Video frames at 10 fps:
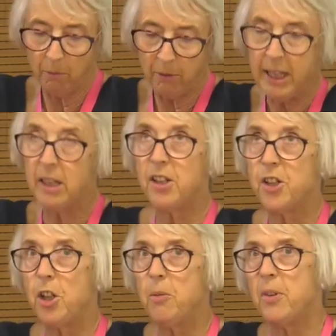We can
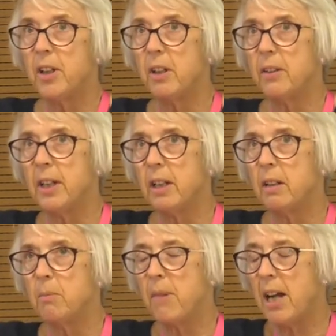assume that
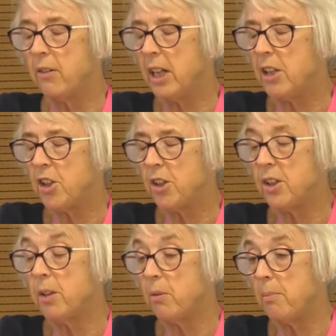their marriage, the
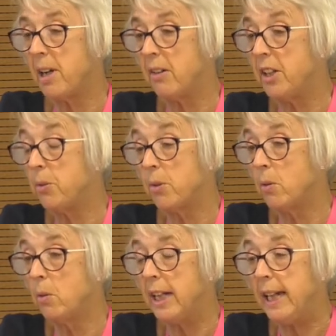Sitwell marriage, was
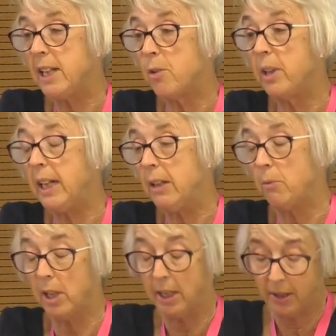okay to
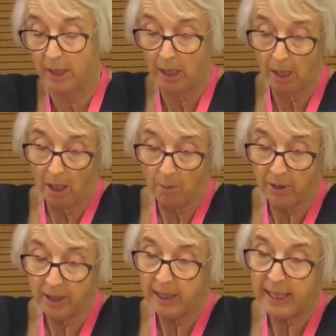begin with,
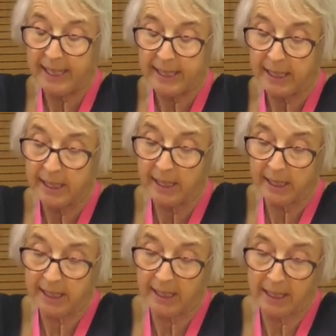but in
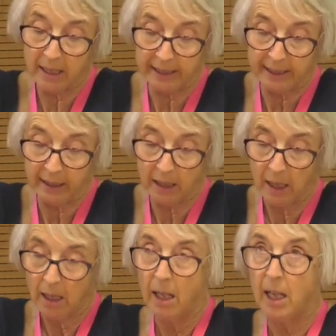1869,
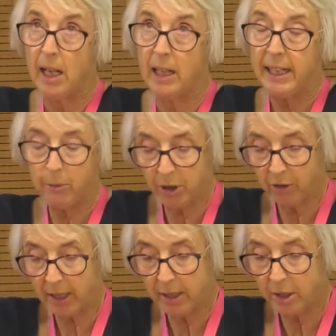he was
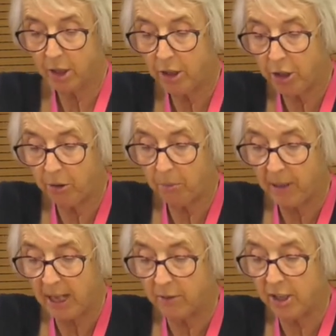granted a new
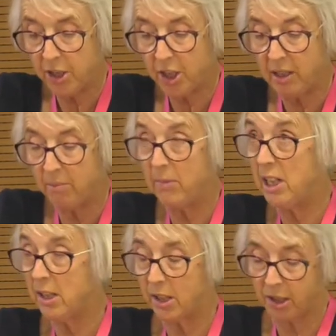parish in
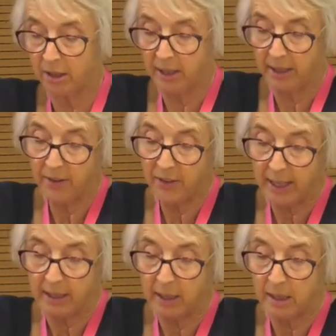Minster in
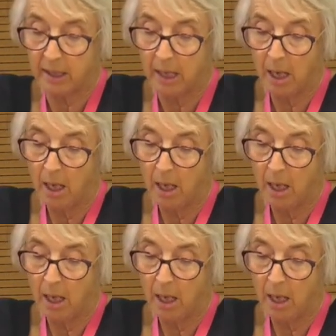Thanet.